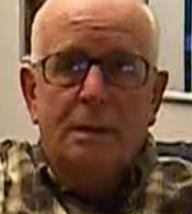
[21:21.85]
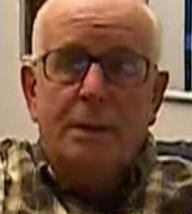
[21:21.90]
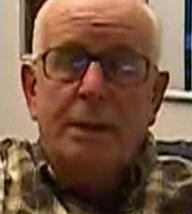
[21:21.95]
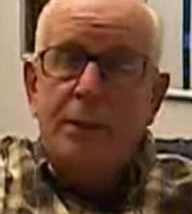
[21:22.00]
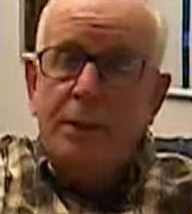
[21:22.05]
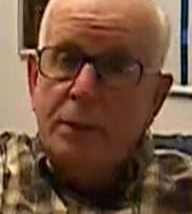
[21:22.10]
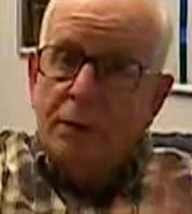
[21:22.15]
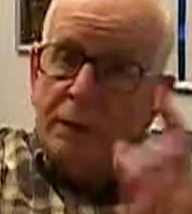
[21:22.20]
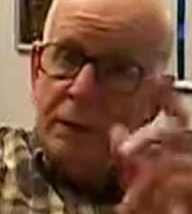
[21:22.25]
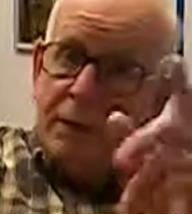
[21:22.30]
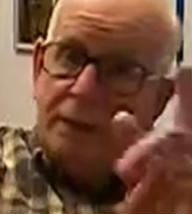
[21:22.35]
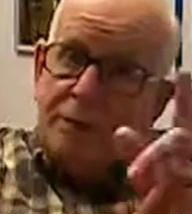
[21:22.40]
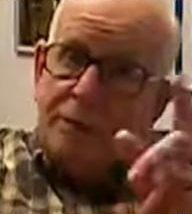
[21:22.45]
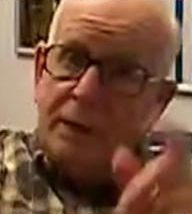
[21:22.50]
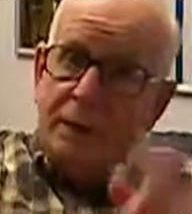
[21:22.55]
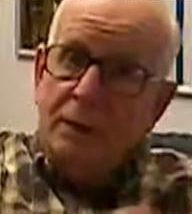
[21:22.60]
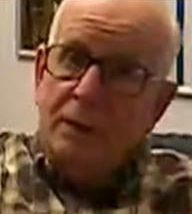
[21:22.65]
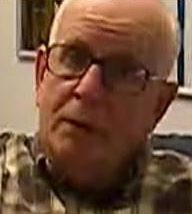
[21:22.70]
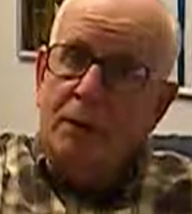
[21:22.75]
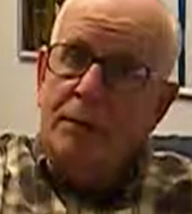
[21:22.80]
And you have
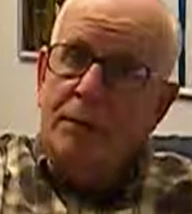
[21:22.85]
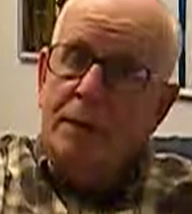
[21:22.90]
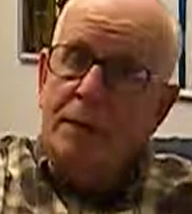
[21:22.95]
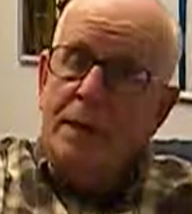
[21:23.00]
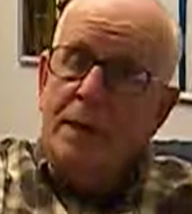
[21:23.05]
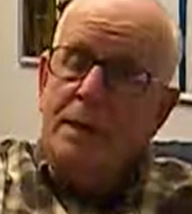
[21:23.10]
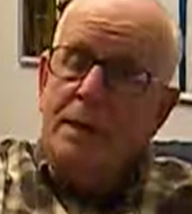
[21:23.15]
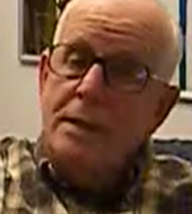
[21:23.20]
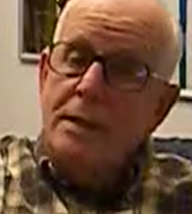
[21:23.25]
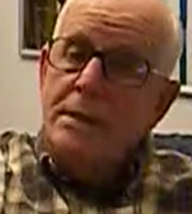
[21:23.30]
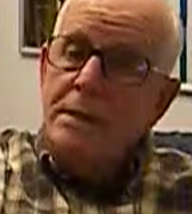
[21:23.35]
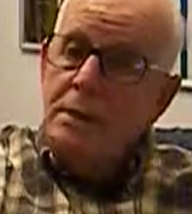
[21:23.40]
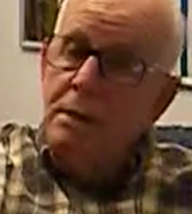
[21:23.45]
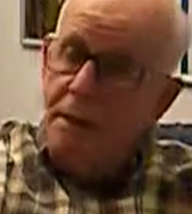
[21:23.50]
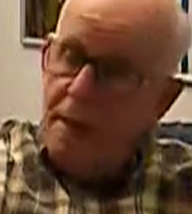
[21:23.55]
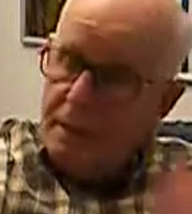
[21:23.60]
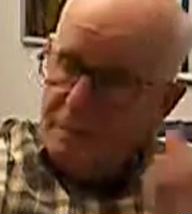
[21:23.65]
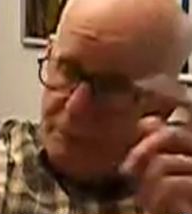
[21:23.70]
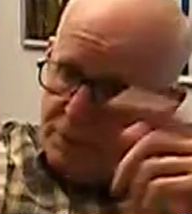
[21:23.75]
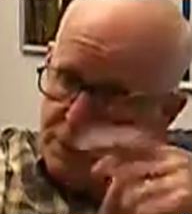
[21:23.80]
to get on your knees.
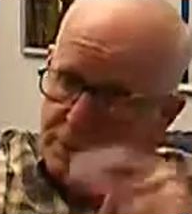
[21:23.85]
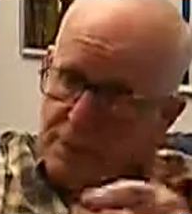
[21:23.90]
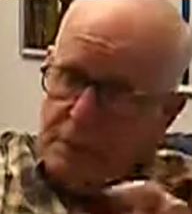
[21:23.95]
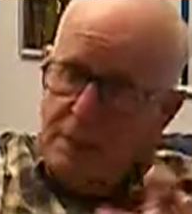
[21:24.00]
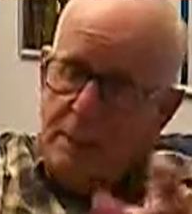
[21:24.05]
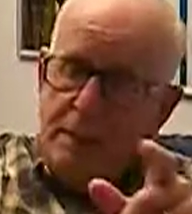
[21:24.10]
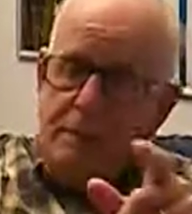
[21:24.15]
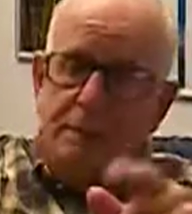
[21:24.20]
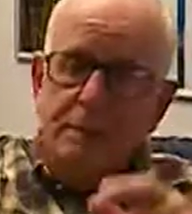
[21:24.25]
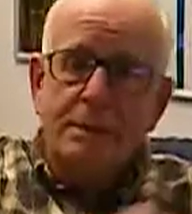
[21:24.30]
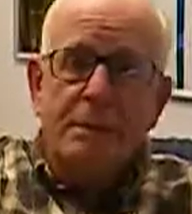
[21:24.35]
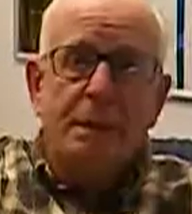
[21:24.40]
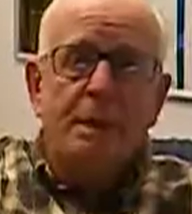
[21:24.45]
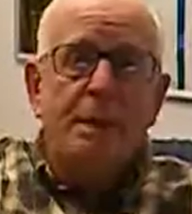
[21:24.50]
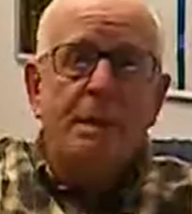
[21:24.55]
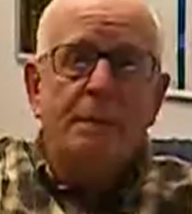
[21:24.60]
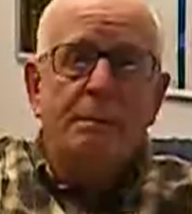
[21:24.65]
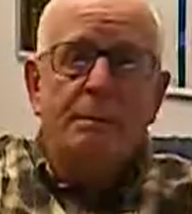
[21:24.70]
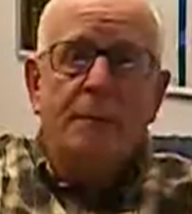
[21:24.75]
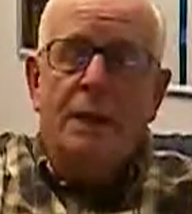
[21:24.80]
You have to yield to
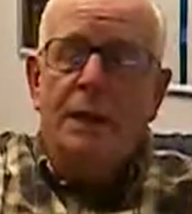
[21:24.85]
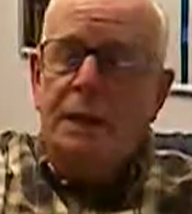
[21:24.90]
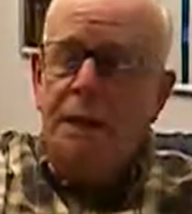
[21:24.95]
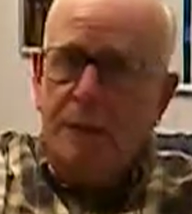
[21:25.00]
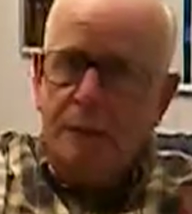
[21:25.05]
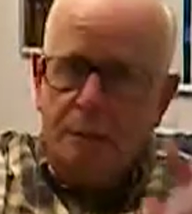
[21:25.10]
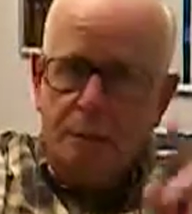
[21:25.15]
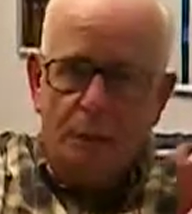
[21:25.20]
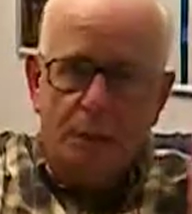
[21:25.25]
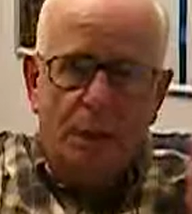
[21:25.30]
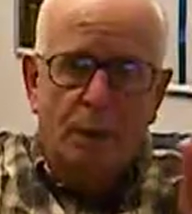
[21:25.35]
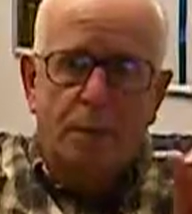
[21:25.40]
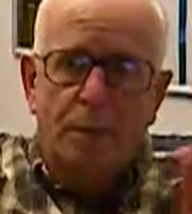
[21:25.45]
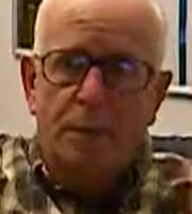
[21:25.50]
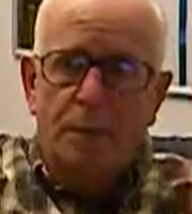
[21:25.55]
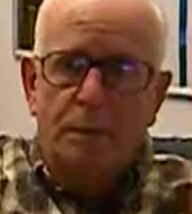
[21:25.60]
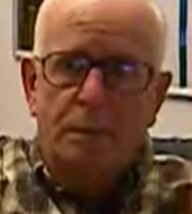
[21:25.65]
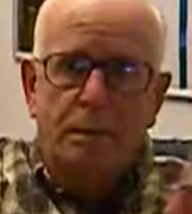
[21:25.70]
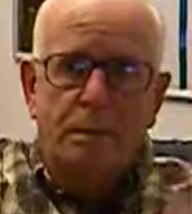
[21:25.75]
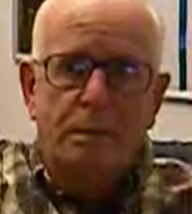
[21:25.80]
Him and Him
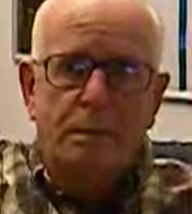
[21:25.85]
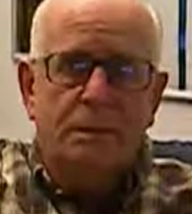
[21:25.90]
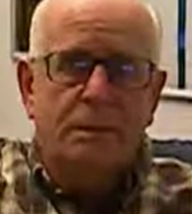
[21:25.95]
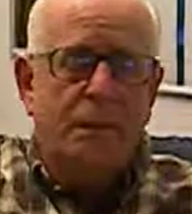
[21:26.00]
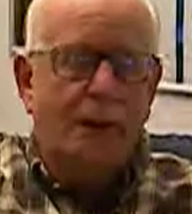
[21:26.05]
alone.